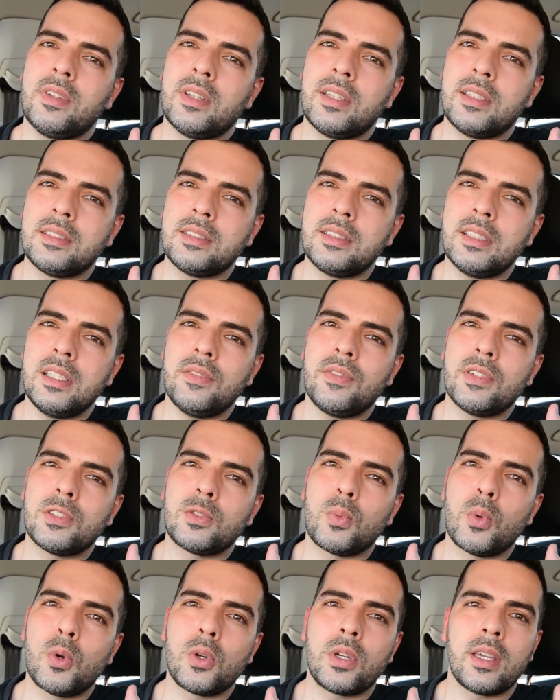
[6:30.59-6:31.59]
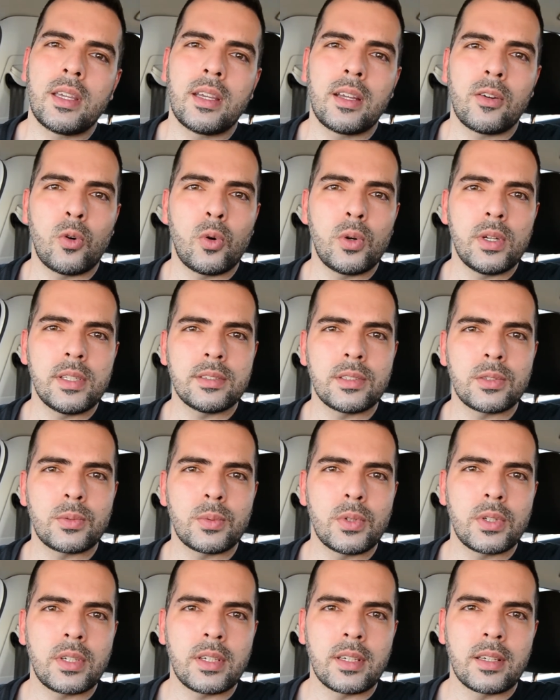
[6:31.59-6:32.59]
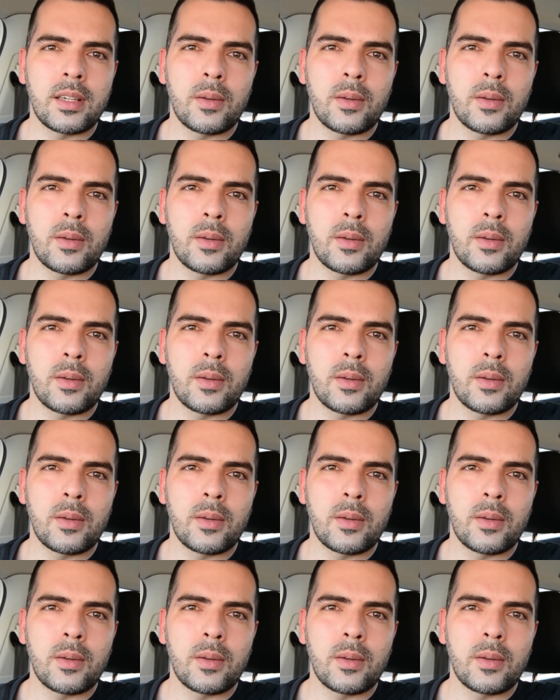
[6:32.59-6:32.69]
and see if it's working or isn't working.